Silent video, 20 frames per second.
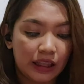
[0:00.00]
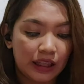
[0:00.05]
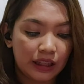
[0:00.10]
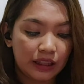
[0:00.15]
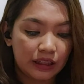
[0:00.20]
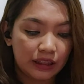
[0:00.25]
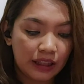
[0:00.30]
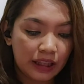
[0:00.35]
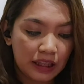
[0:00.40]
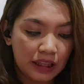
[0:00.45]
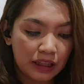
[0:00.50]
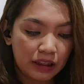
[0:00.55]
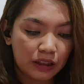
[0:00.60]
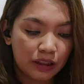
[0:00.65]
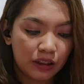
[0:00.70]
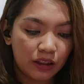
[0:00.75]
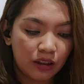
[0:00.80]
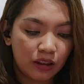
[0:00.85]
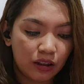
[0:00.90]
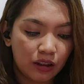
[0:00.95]
And
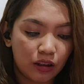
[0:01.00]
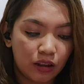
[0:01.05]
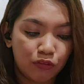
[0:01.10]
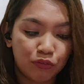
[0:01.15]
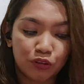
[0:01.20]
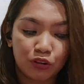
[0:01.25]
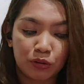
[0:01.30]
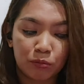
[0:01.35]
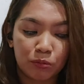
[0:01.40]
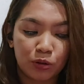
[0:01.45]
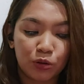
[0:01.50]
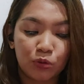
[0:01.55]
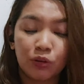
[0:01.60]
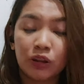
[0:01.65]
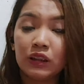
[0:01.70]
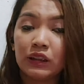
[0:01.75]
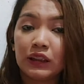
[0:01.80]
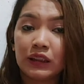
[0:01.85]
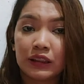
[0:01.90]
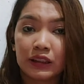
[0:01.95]
then for number
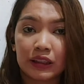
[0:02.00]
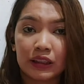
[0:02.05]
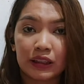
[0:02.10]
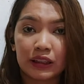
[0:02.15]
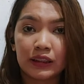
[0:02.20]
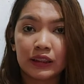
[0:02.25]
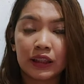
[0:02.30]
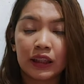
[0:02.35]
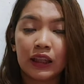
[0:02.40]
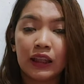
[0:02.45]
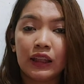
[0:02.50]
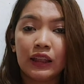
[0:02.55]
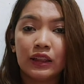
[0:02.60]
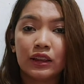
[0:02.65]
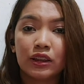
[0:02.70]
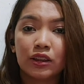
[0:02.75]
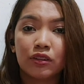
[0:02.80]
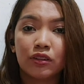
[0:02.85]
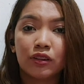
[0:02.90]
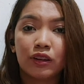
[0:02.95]
26,
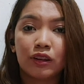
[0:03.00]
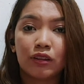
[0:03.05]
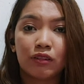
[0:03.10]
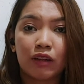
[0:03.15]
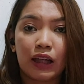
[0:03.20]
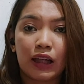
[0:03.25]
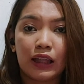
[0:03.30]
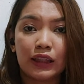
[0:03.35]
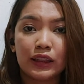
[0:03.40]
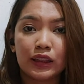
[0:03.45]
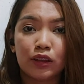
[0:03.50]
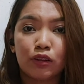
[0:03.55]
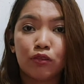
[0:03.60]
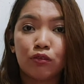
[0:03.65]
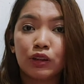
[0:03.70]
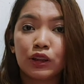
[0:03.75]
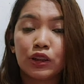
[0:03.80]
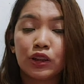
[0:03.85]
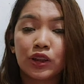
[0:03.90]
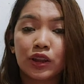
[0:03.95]
it's going to ask
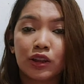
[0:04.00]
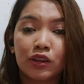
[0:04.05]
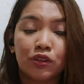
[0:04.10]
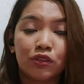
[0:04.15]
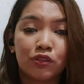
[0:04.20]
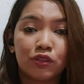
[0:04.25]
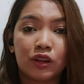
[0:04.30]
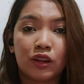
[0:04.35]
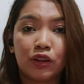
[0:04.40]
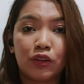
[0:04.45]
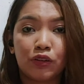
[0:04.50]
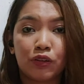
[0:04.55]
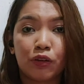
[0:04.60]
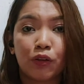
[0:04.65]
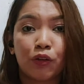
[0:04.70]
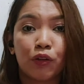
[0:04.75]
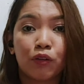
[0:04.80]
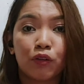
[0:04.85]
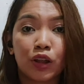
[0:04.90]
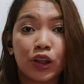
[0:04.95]
which country
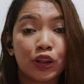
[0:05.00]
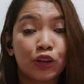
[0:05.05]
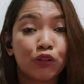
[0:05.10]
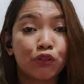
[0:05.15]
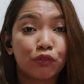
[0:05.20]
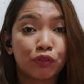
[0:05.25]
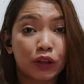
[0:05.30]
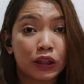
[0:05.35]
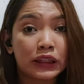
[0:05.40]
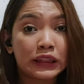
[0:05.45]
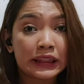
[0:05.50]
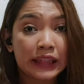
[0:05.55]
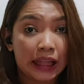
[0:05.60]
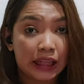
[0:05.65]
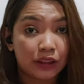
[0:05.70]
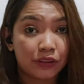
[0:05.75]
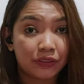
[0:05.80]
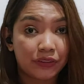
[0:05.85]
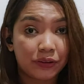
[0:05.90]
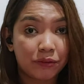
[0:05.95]
you're going to first
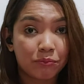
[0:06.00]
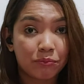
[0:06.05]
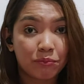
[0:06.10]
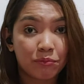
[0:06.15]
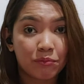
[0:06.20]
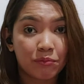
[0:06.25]
enter.